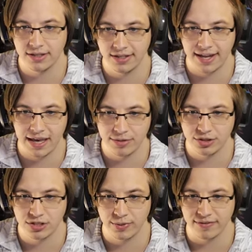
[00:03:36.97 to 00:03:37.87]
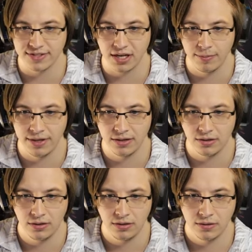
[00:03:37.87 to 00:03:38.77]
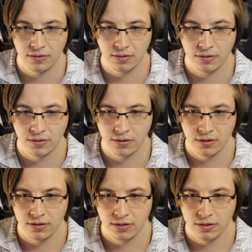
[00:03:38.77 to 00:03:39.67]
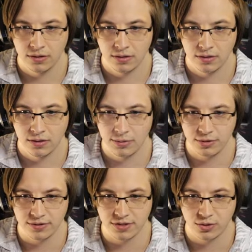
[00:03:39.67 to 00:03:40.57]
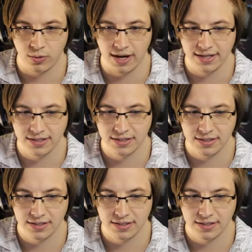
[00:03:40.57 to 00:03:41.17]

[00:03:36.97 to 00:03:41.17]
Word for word: damage just so we have some heal. We'll do this twice.